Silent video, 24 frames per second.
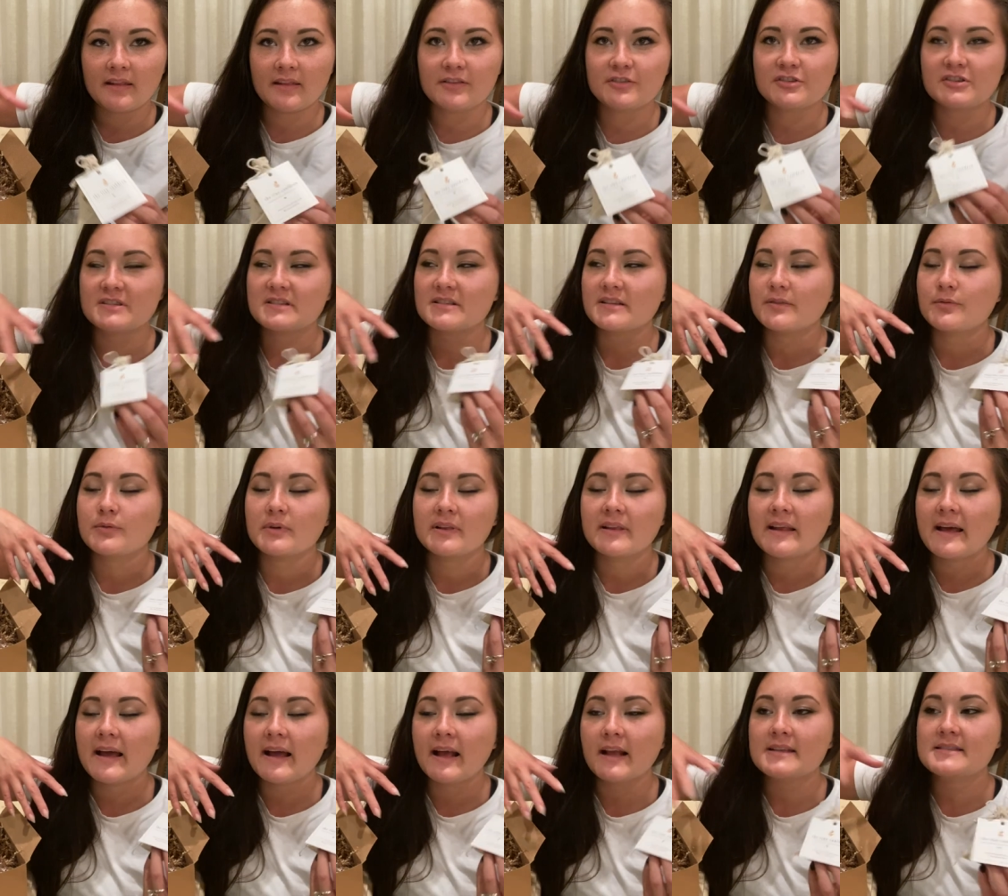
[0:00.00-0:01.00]
just to
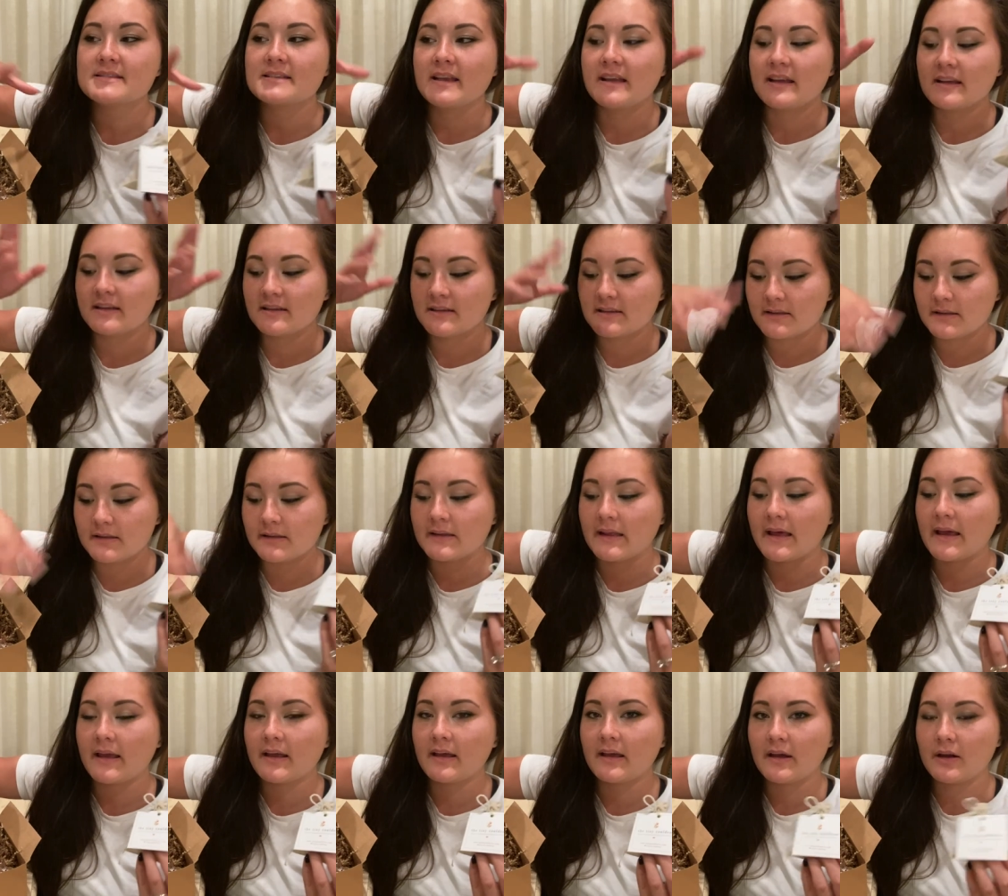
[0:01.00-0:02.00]
relax and
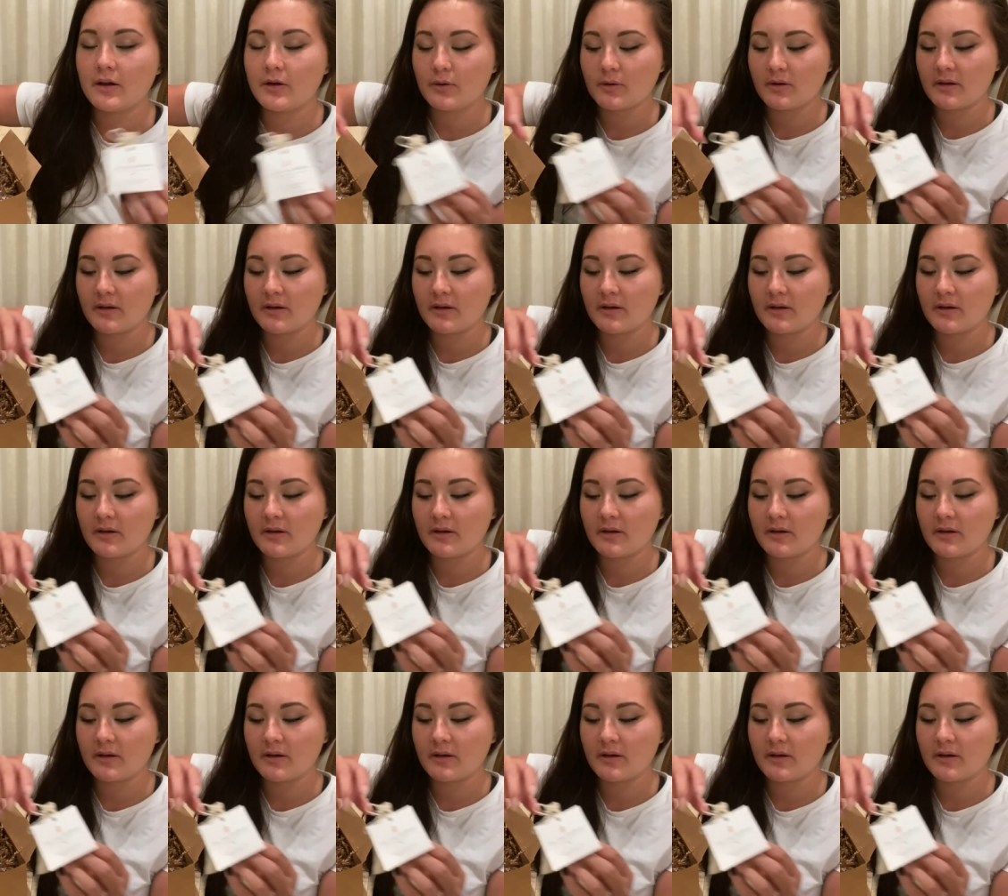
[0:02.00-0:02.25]
let go.